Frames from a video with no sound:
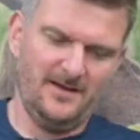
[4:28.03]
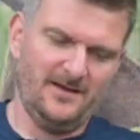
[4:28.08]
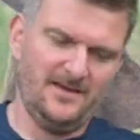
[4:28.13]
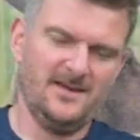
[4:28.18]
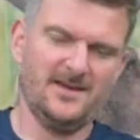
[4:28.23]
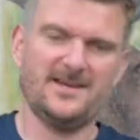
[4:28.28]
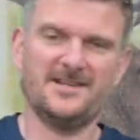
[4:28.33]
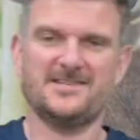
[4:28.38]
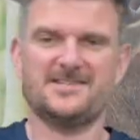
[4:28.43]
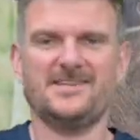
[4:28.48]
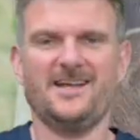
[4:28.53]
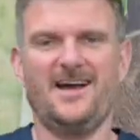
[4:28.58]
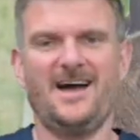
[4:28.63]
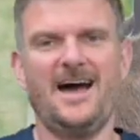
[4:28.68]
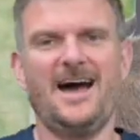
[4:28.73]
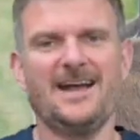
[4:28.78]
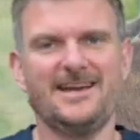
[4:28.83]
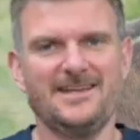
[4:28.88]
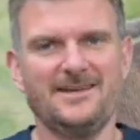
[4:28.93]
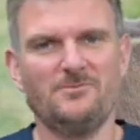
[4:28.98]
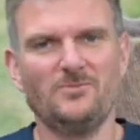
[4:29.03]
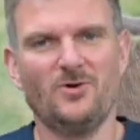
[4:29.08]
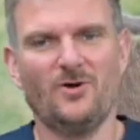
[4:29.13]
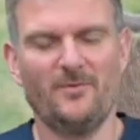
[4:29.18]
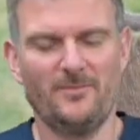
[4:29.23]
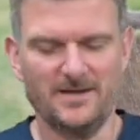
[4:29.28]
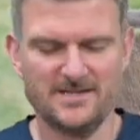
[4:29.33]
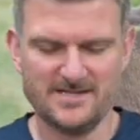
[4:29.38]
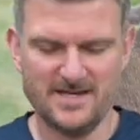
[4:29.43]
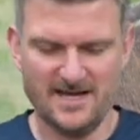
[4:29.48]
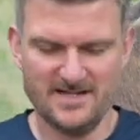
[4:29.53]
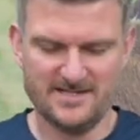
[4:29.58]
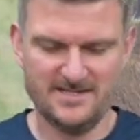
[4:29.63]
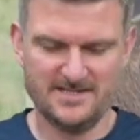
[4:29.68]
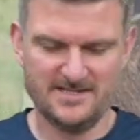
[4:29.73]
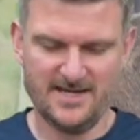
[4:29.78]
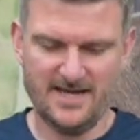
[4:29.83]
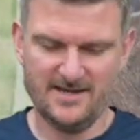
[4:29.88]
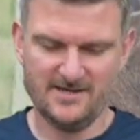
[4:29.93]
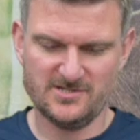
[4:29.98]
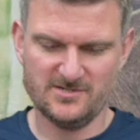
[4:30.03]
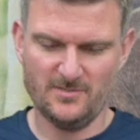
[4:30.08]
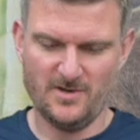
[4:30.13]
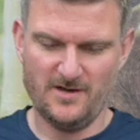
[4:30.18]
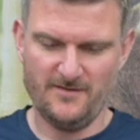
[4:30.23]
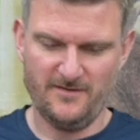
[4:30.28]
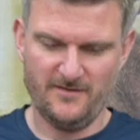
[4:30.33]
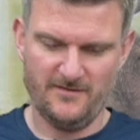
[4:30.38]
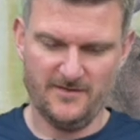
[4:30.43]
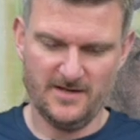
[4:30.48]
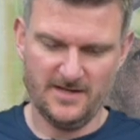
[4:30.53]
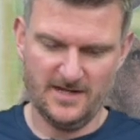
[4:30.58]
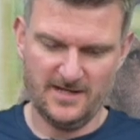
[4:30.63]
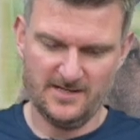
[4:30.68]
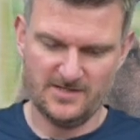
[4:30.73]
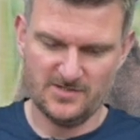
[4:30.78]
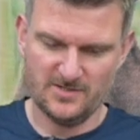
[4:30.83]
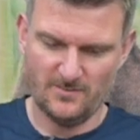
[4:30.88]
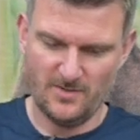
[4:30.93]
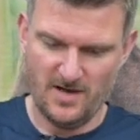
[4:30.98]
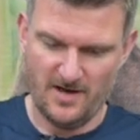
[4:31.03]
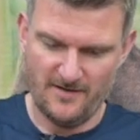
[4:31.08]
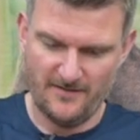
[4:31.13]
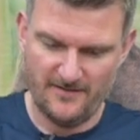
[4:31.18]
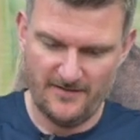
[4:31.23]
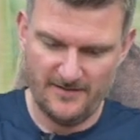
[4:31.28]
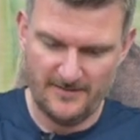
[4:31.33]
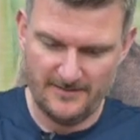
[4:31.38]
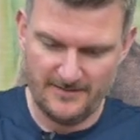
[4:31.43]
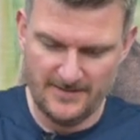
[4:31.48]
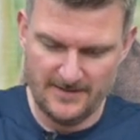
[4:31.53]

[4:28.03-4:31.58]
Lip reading: you can start adding more, but it's hard to take some off if you need some off.